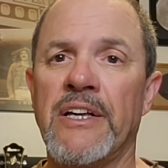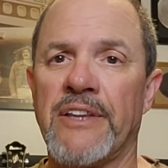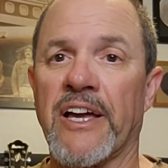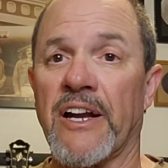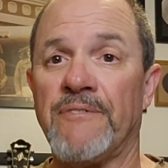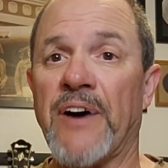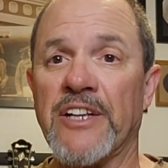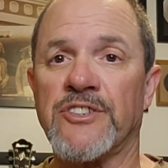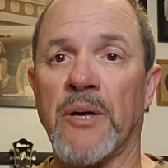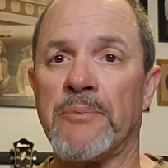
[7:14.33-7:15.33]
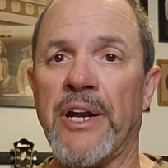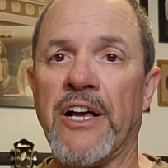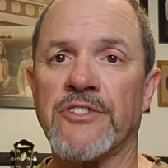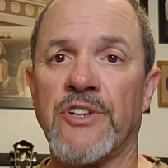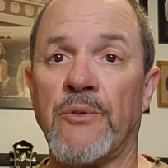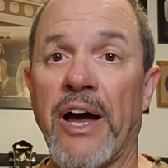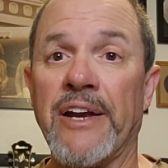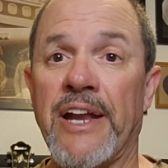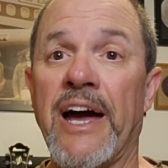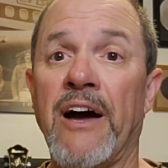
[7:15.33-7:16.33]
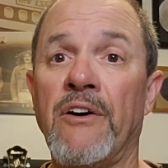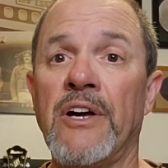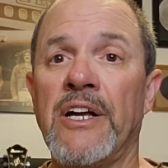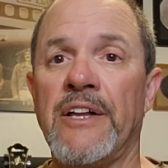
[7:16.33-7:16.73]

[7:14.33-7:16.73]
they got to find something else and right now